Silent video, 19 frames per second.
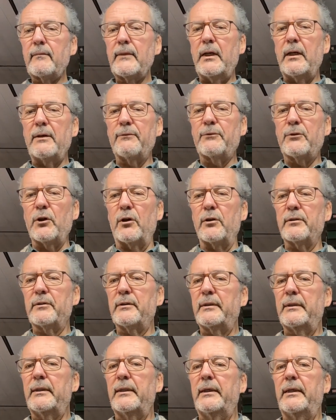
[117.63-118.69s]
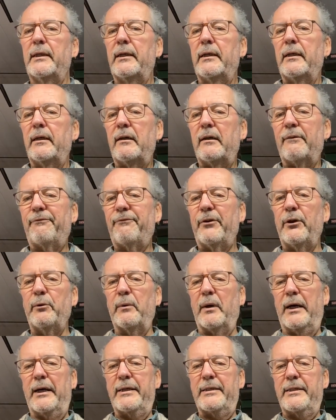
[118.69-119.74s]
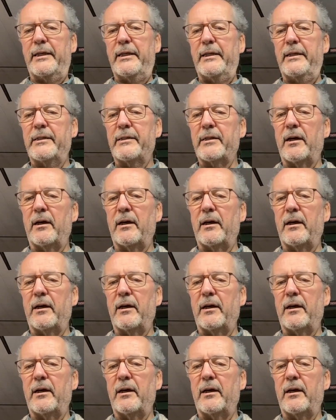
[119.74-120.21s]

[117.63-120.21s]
I've got a few ideas.